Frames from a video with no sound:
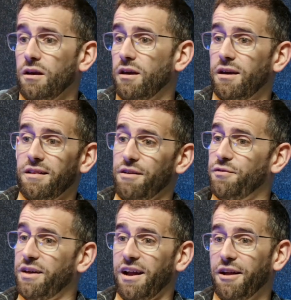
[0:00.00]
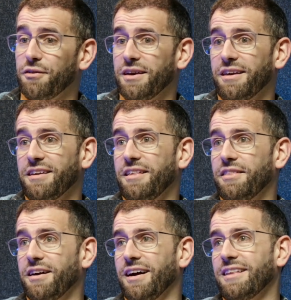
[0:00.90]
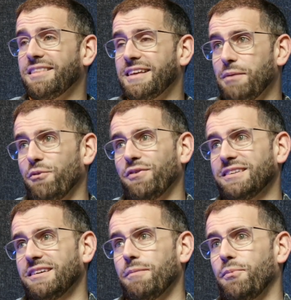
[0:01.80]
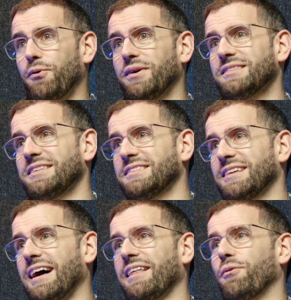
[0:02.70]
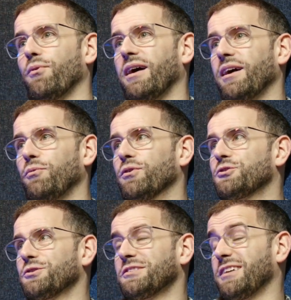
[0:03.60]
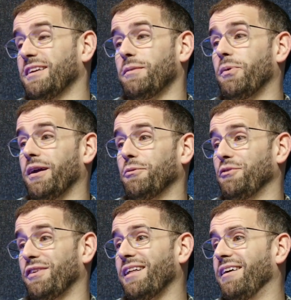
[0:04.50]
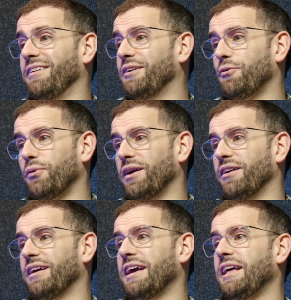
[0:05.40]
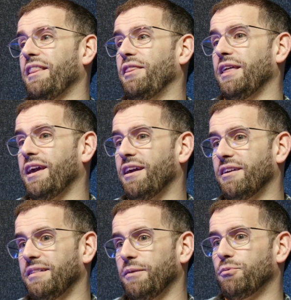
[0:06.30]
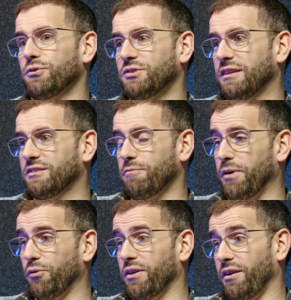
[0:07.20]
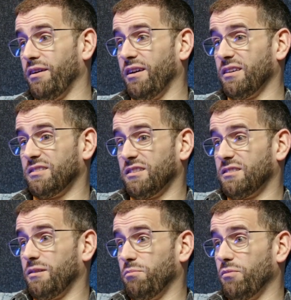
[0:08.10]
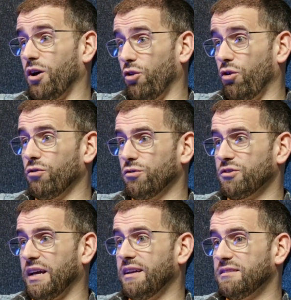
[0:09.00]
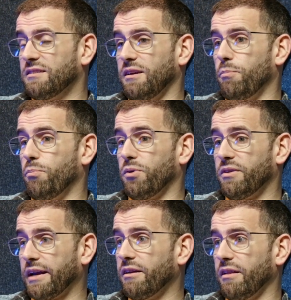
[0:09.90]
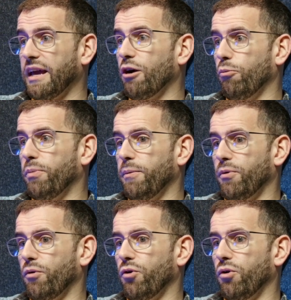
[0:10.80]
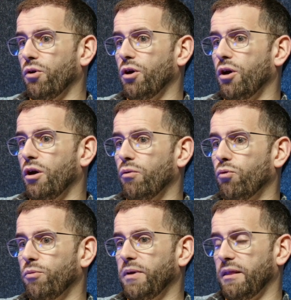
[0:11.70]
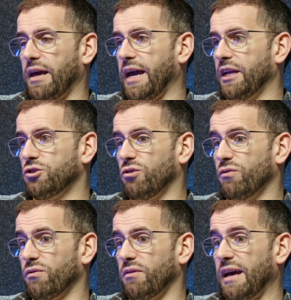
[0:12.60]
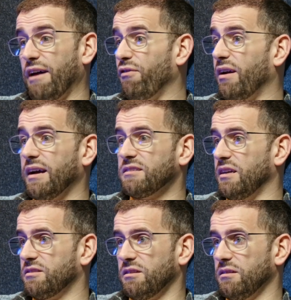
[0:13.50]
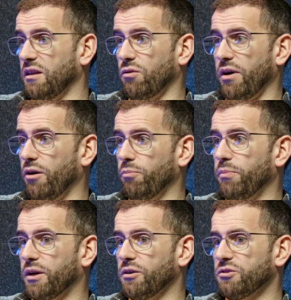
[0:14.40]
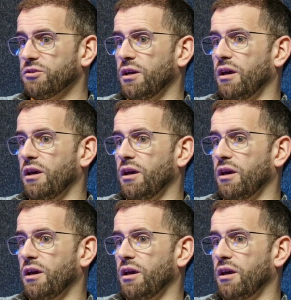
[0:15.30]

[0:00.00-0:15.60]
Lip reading: Yeah, definitely. And I think that type of example is exactly why we're so excited to partner with Vala, where they're in the process of building out a system along those lines to particularly help people who would be at the edge of ever accessing legal help, because